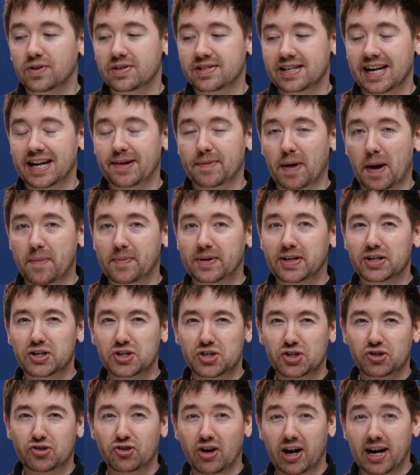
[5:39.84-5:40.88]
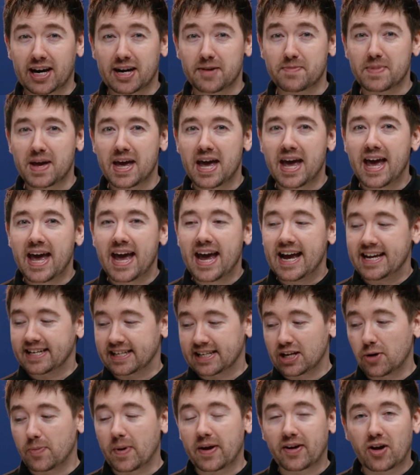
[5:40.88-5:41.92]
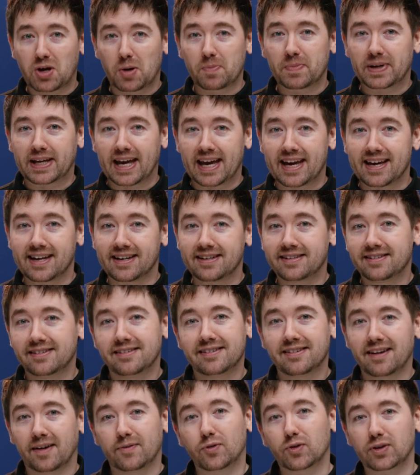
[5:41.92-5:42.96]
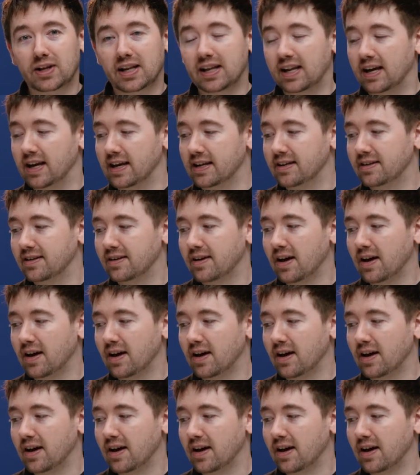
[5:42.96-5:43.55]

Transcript: the setup I'm going to describe is a little bit complicated. I'm not going to lie